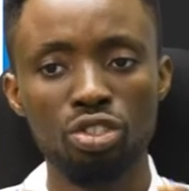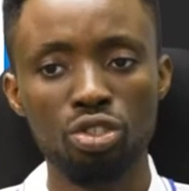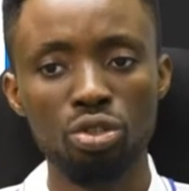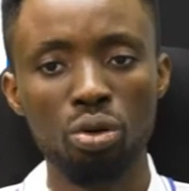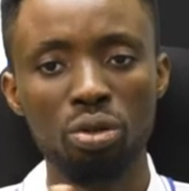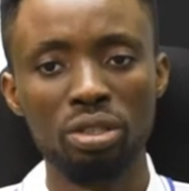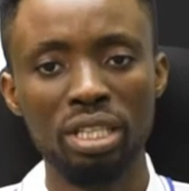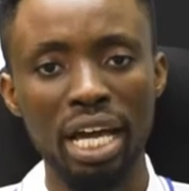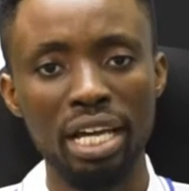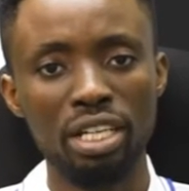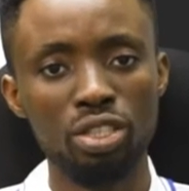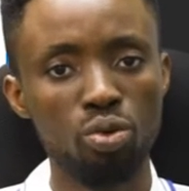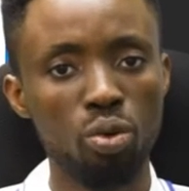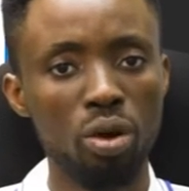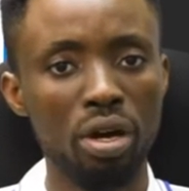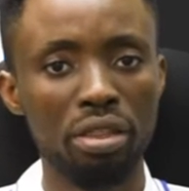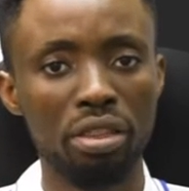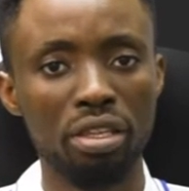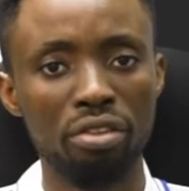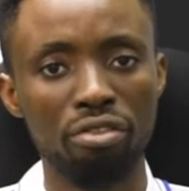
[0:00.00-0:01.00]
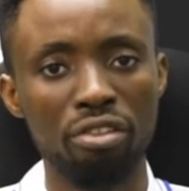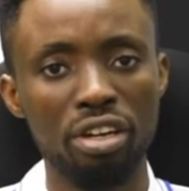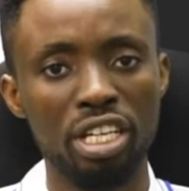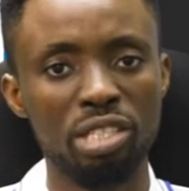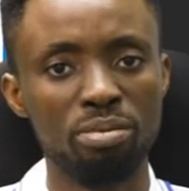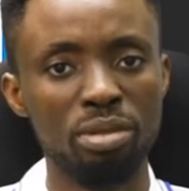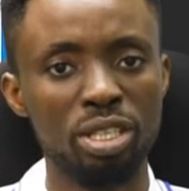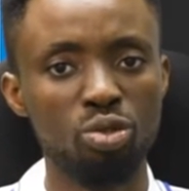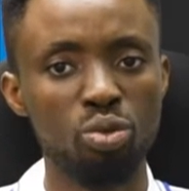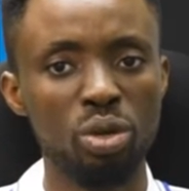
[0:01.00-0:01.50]
So that is one
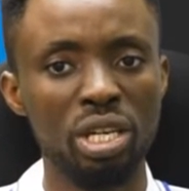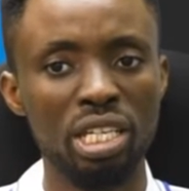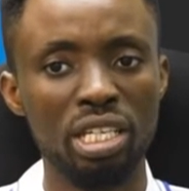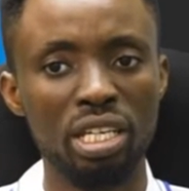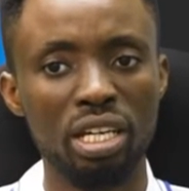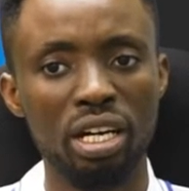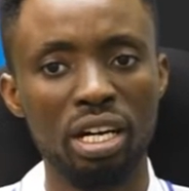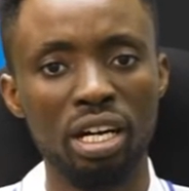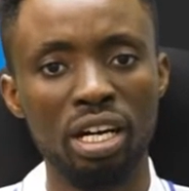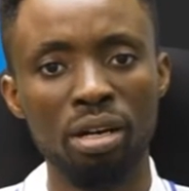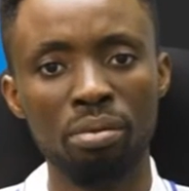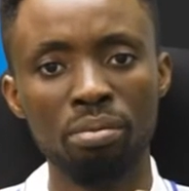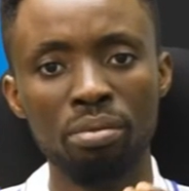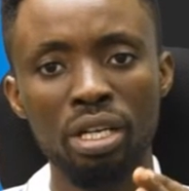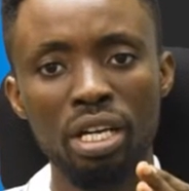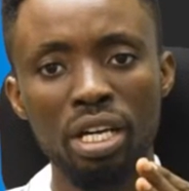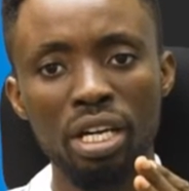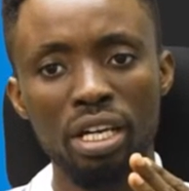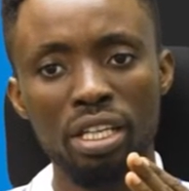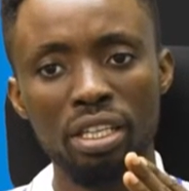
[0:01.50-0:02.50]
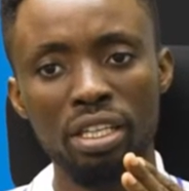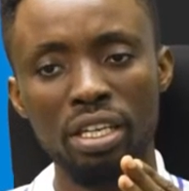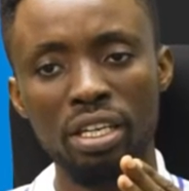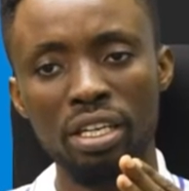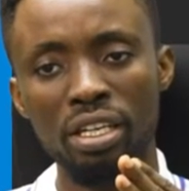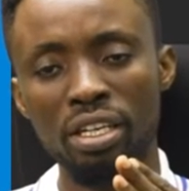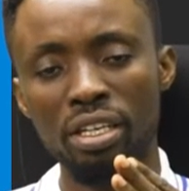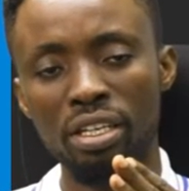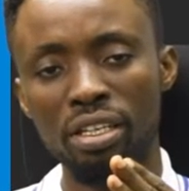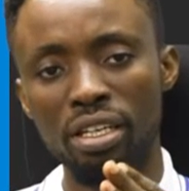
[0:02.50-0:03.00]
difference between
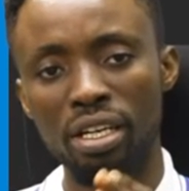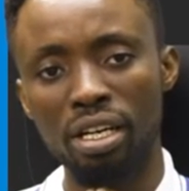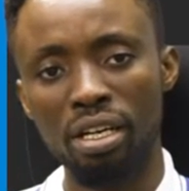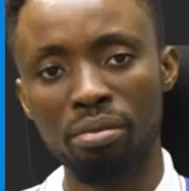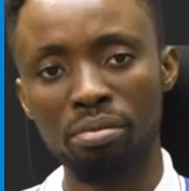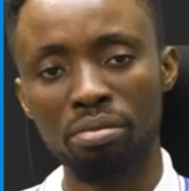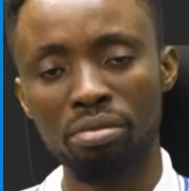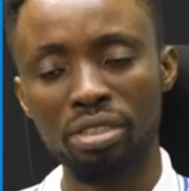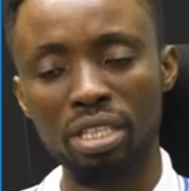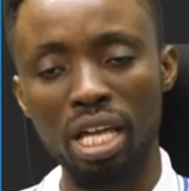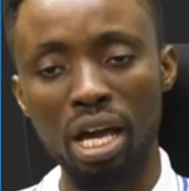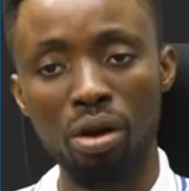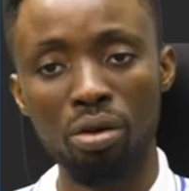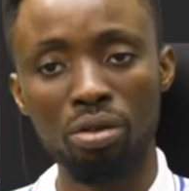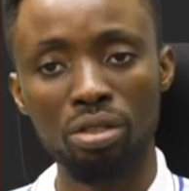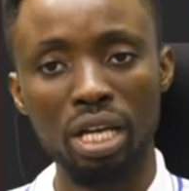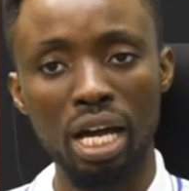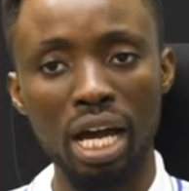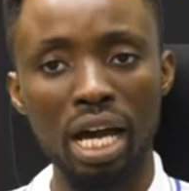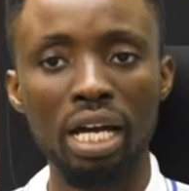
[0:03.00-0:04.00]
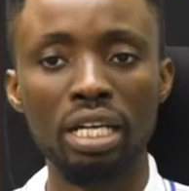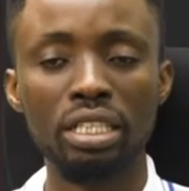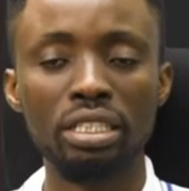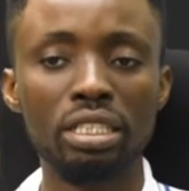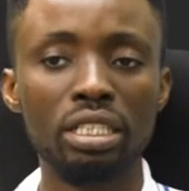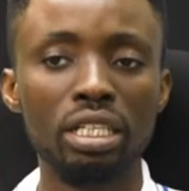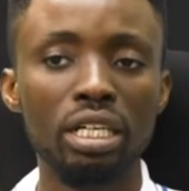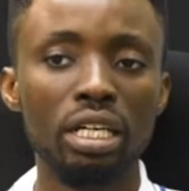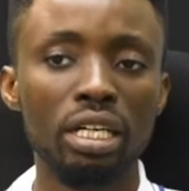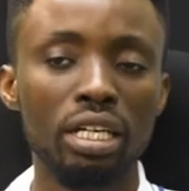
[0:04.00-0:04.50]
the town
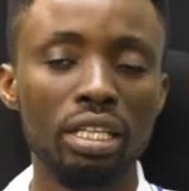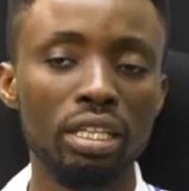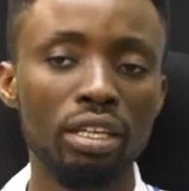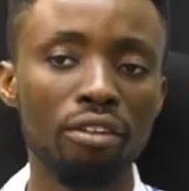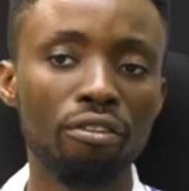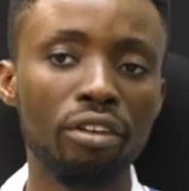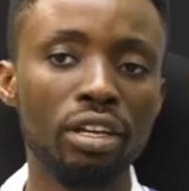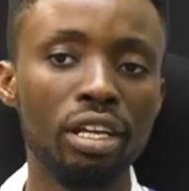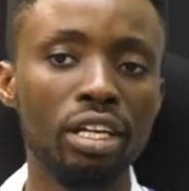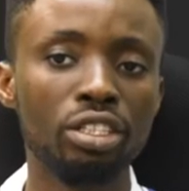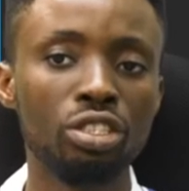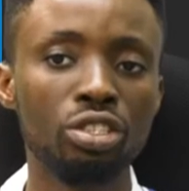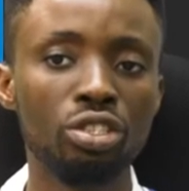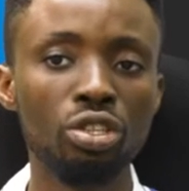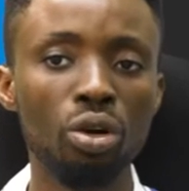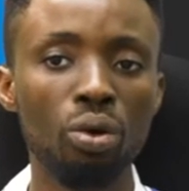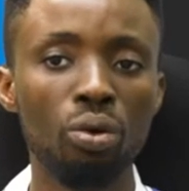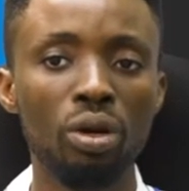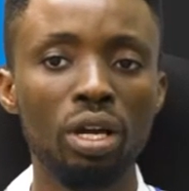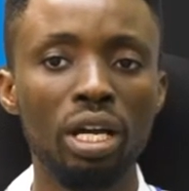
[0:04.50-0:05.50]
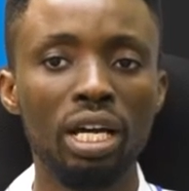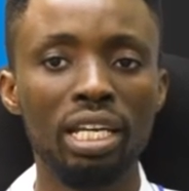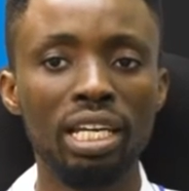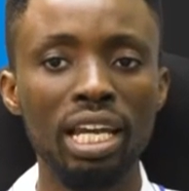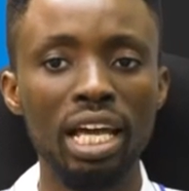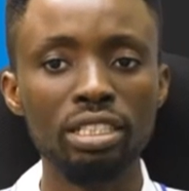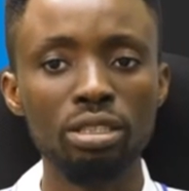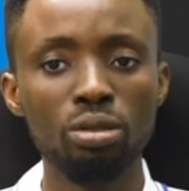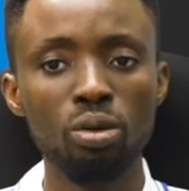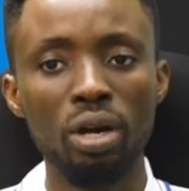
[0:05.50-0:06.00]
and the village. So
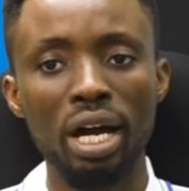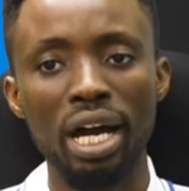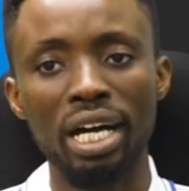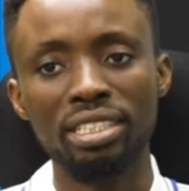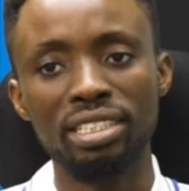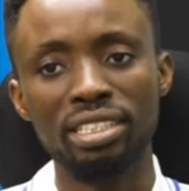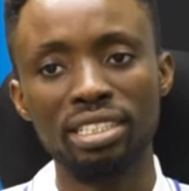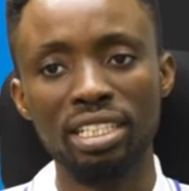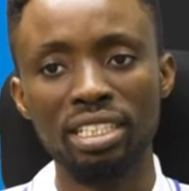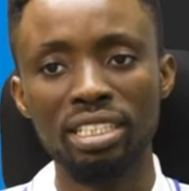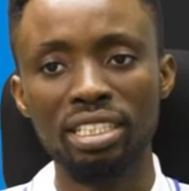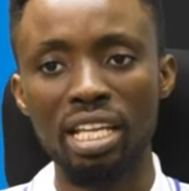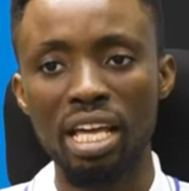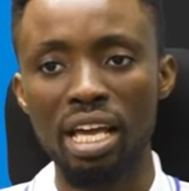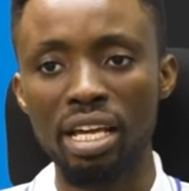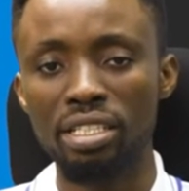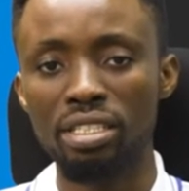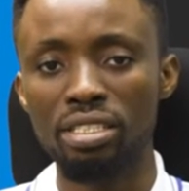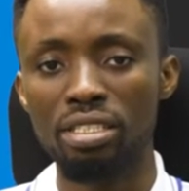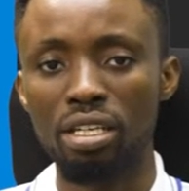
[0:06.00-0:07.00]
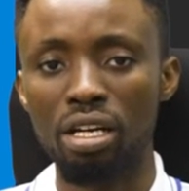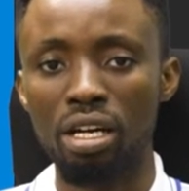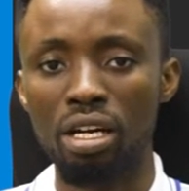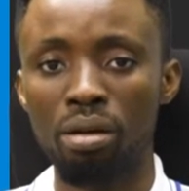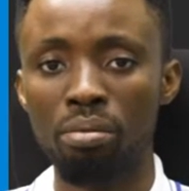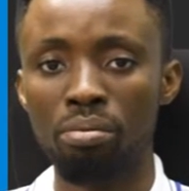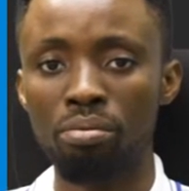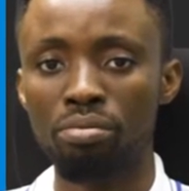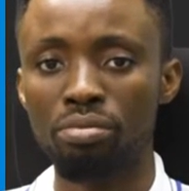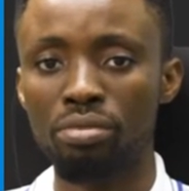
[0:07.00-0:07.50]
let's look at the next
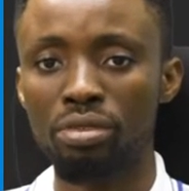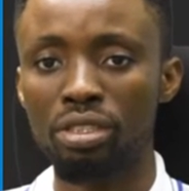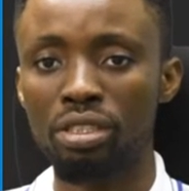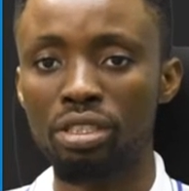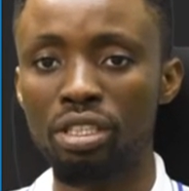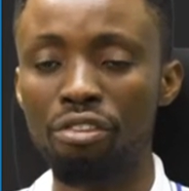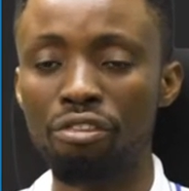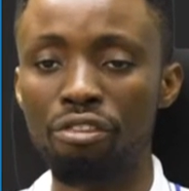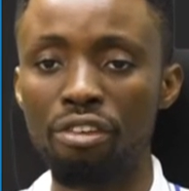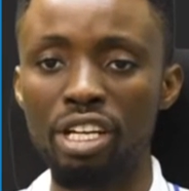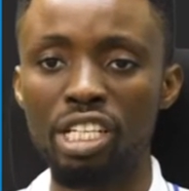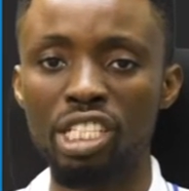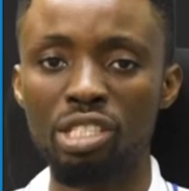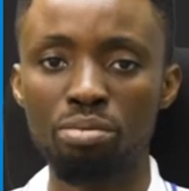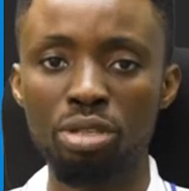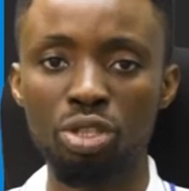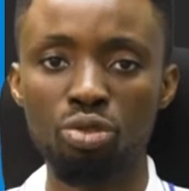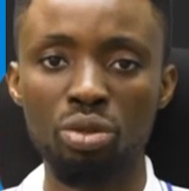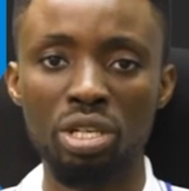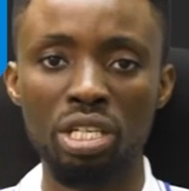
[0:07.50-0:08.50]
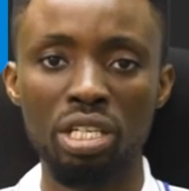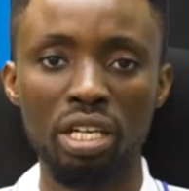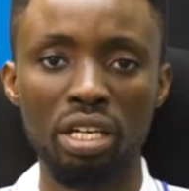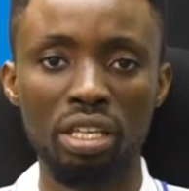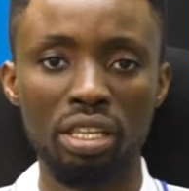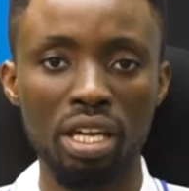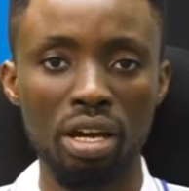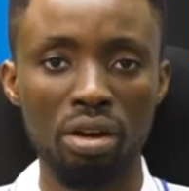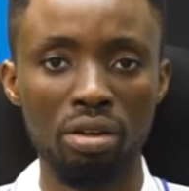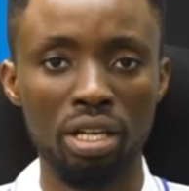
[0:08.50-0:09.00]
difference between
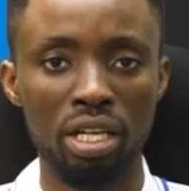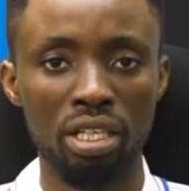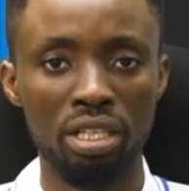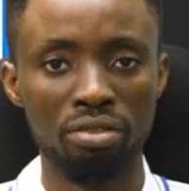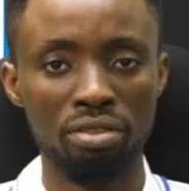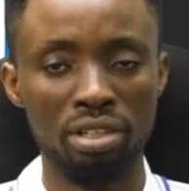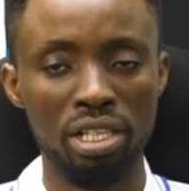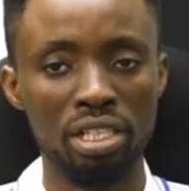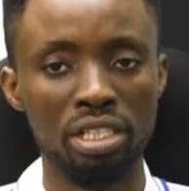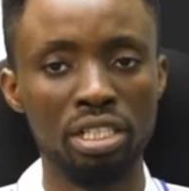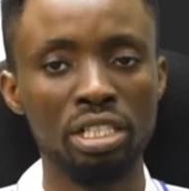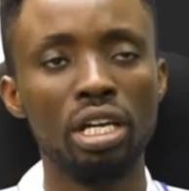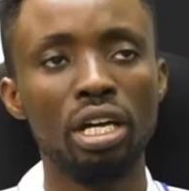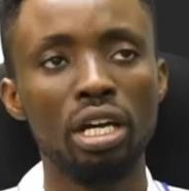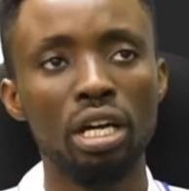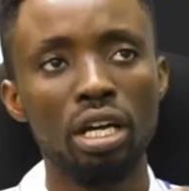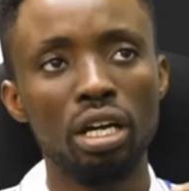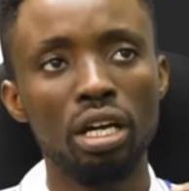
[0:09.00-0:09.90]
a town and a village.